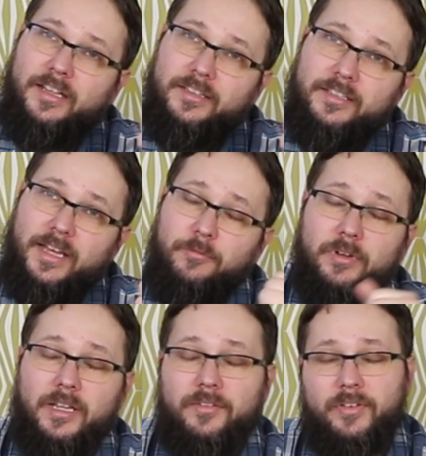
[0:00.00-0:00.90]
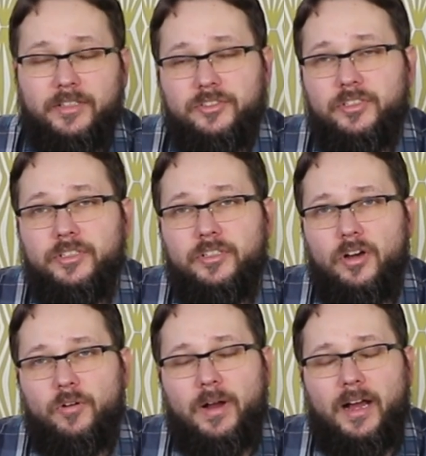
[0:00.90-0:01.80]
they will eventually
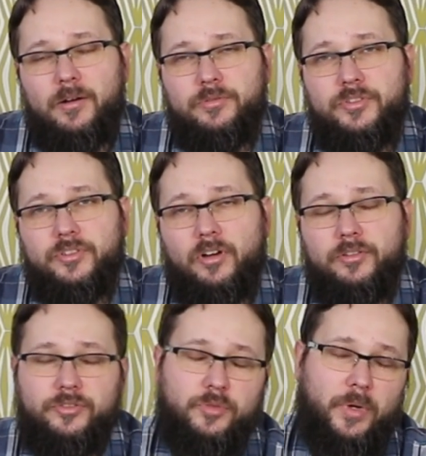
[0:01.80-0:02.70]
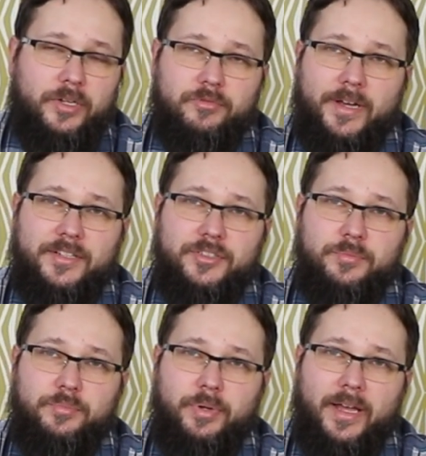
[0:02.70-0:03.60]
go outside to my
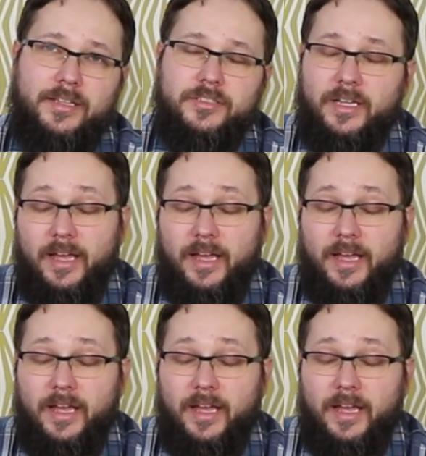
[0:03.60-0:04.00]
raised beds,